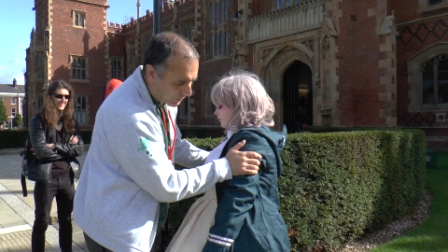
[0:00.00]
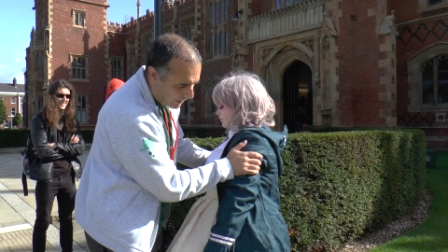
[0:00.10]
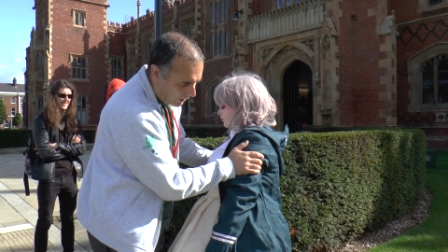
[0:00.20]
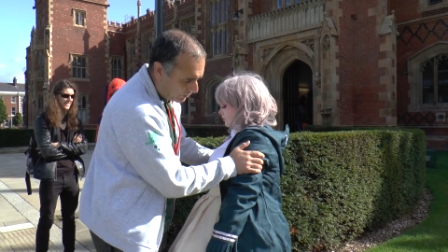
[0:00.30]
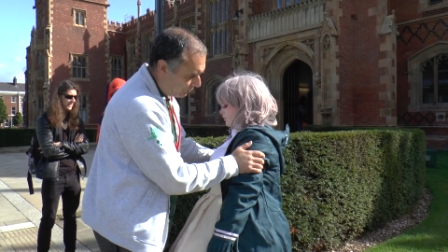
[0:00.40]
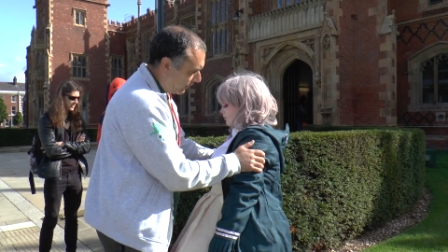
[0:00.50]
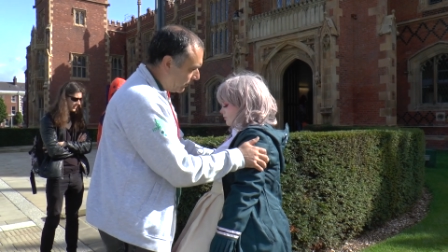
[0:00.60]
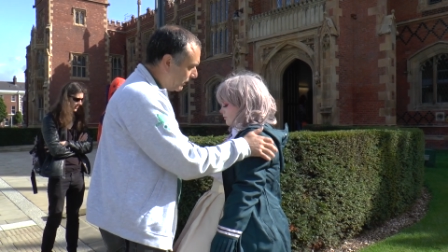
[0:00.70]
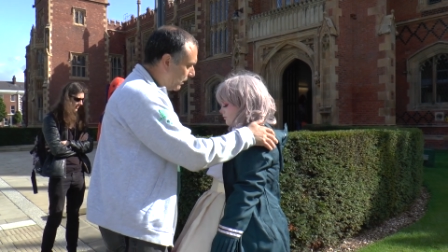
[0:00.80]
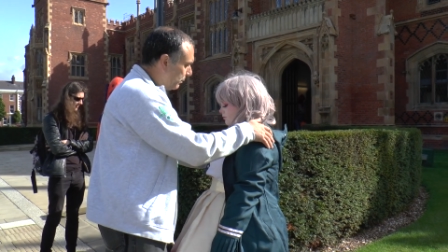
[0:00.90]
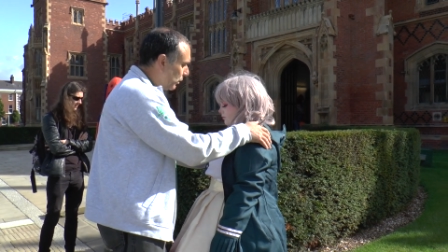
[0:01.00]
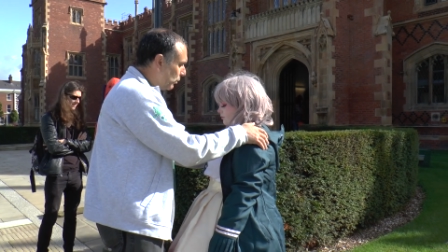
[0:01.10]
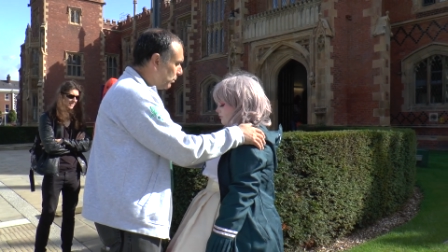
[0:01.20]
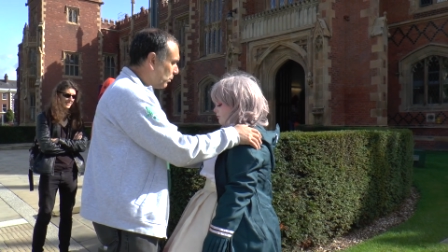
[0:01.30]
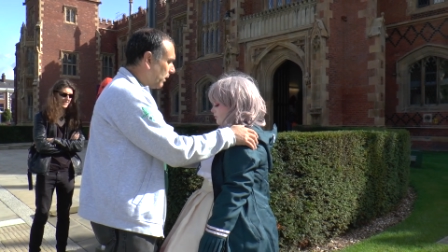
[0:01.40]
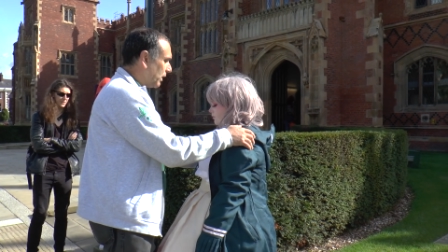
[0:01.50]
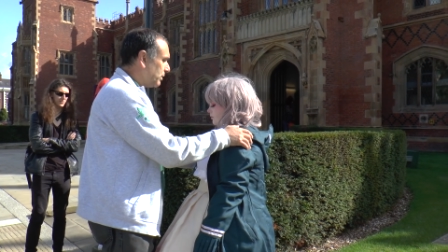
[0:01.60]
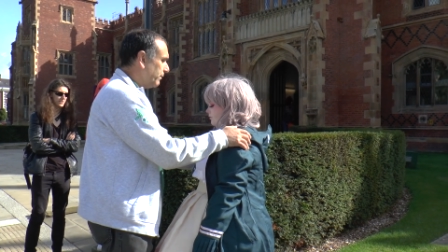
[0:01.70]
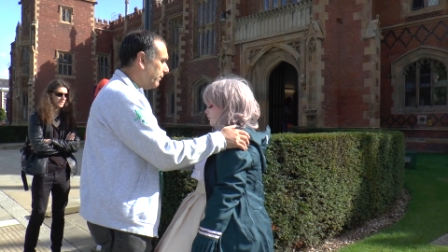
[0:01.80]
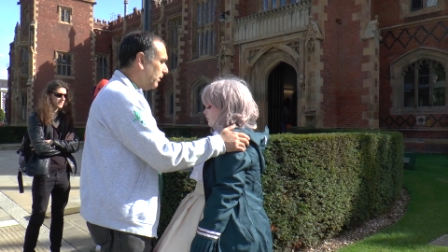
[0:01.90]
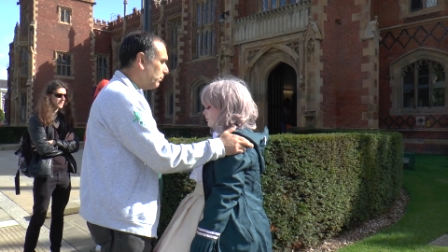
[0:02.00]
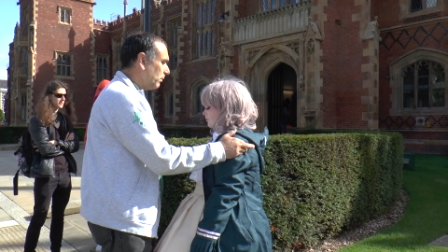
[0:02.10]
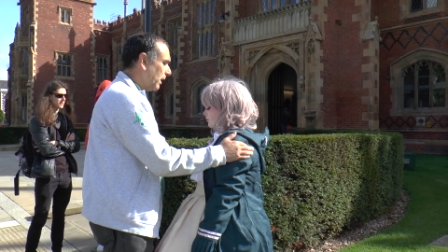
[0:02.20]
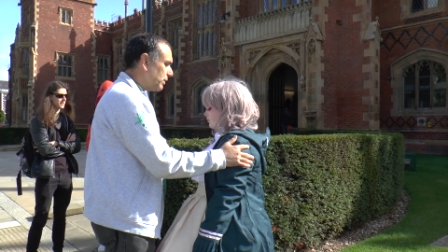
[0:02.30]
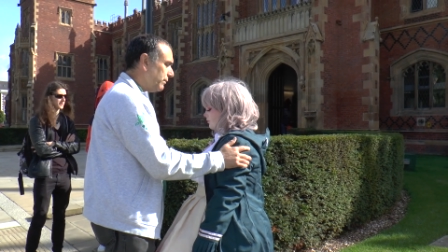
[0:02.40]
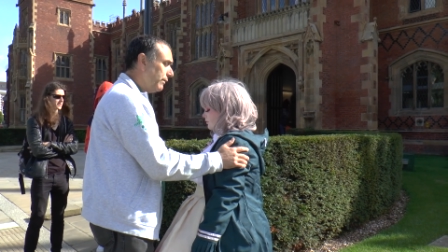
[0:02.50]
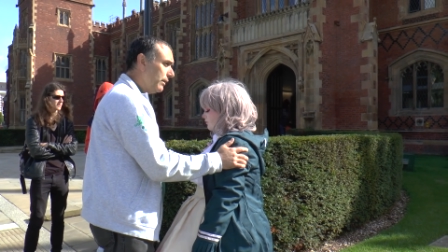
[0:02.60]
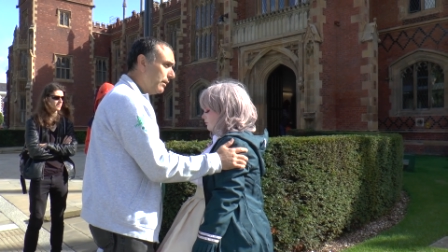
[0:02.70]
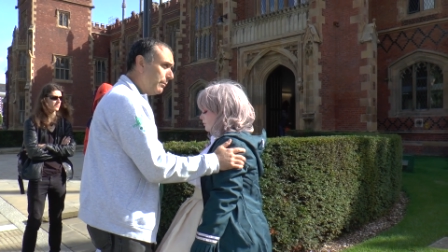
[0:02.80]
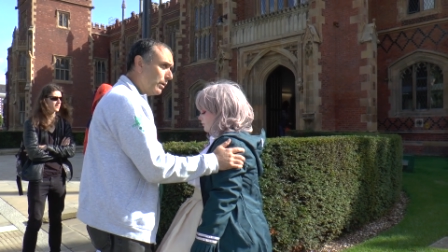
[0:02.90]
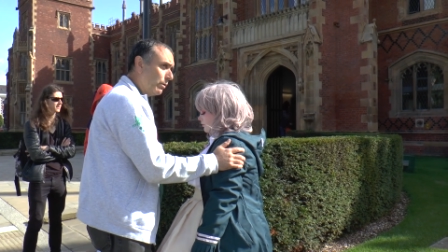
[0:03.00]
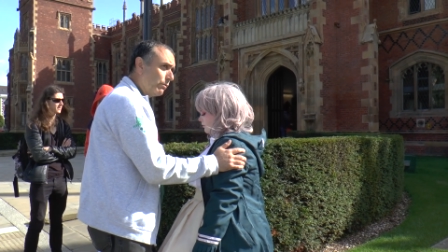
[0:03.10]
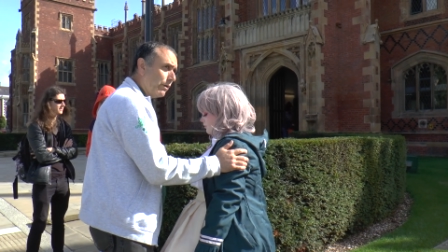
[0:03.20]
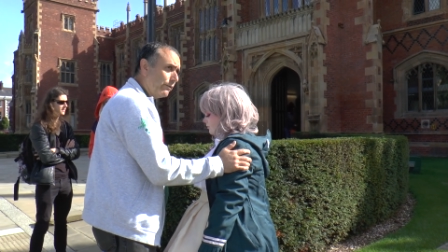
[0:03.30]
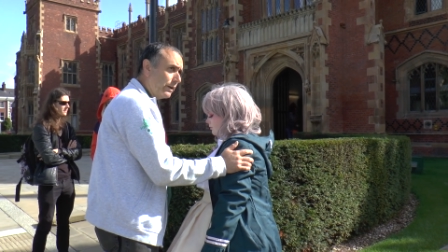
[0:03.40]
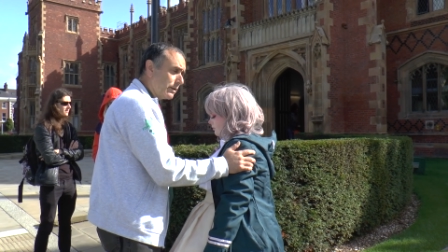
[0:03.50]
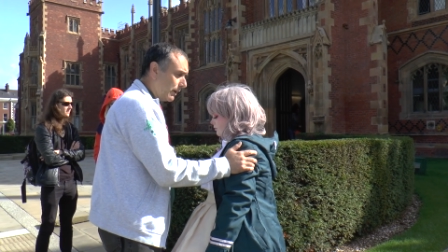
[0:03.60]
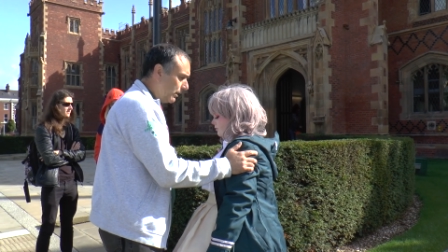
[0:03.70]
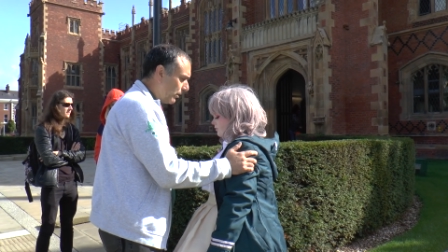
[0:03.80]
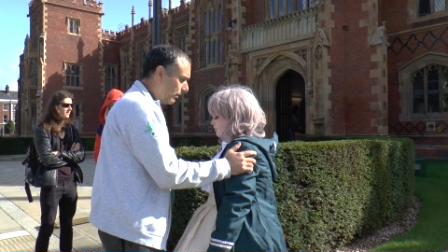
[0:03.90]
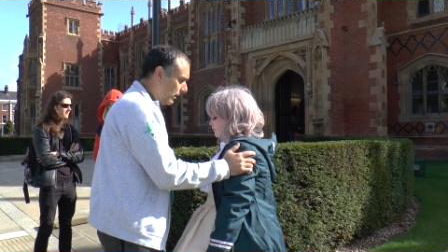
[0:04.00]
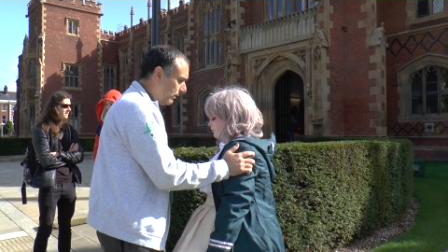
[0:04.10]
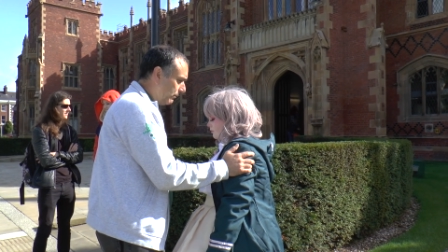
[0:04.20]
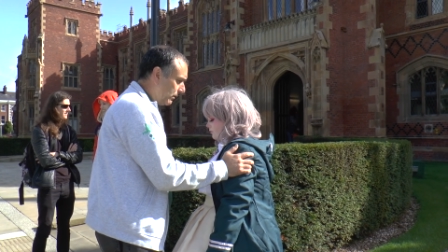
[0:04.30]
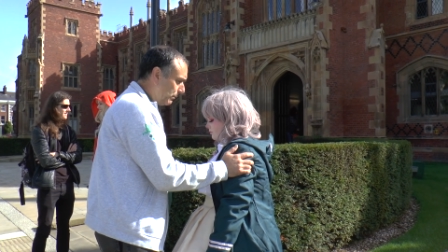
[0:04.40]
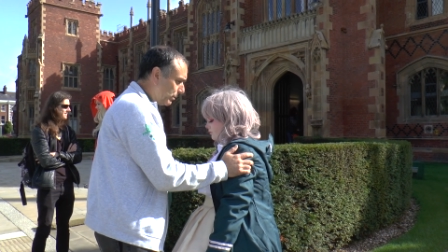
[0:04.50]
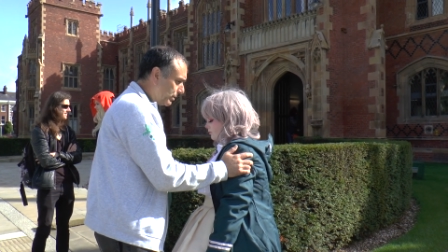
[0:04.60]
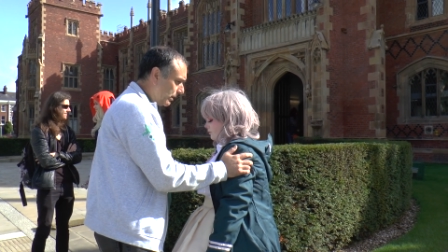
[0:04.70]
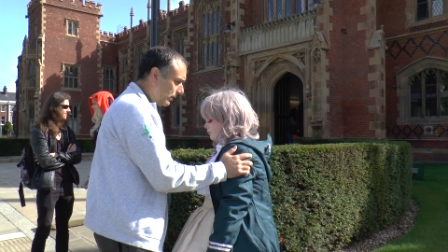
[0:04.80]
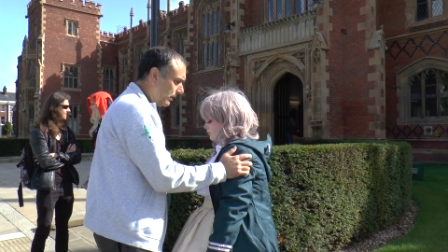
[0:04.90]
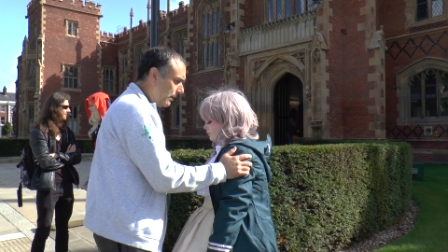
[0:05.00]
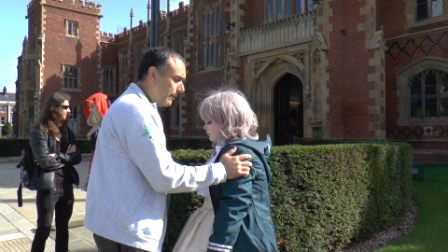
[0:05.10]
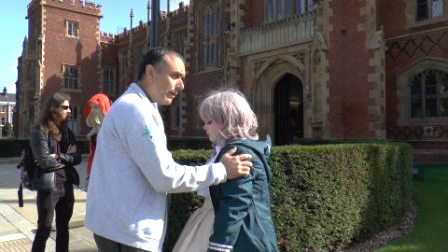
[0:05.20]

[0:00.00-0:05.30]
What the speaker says: That's right. And the deeper you go, the more relaxed you feel. The more relaxed you feel, the deeper you go. Drifting, sinking down even deeper still.